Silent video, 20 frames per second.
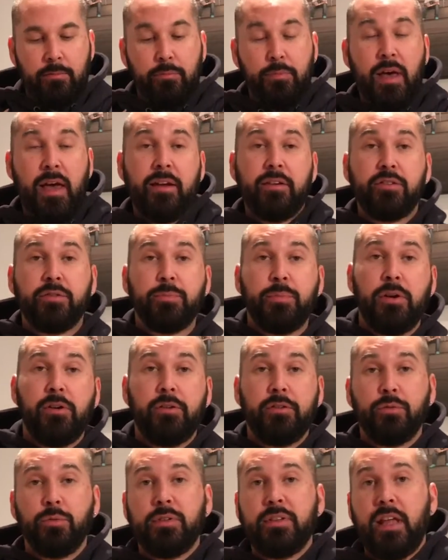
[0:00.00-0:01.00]
bad
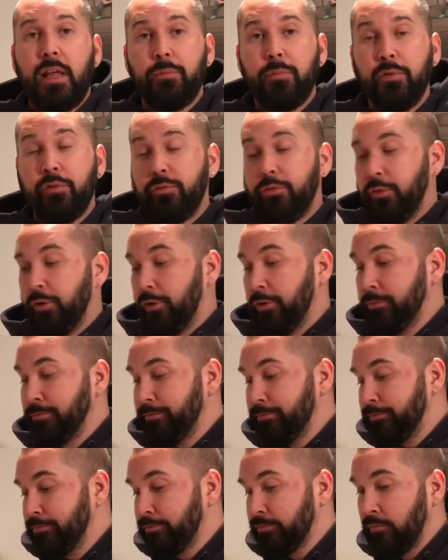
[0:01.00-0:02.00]
experience with that before,
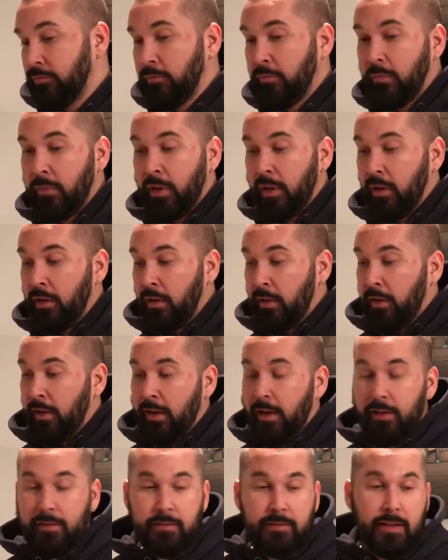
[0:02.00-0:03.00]

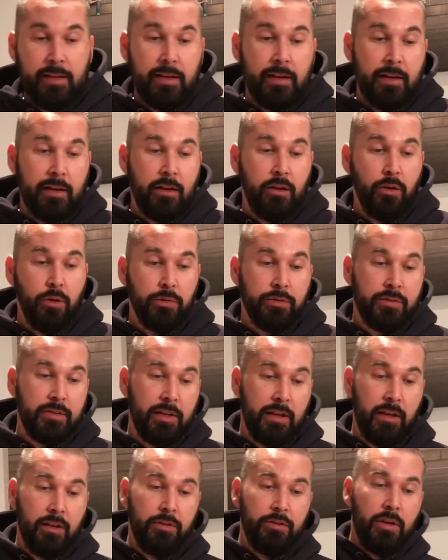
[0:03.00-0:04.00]
I stayed at a
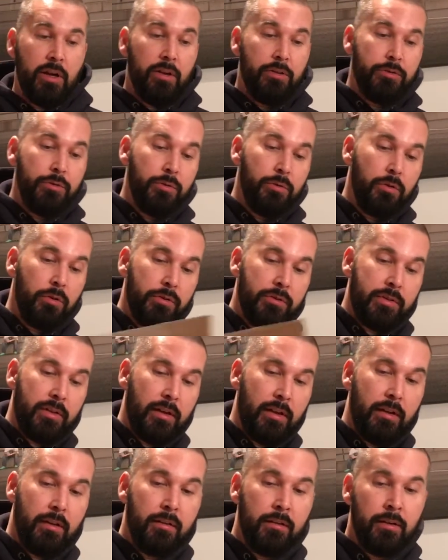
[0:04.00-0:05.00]
new
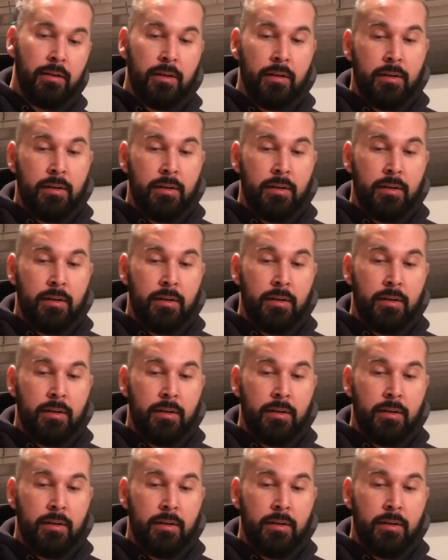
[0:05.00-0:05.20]
hotel.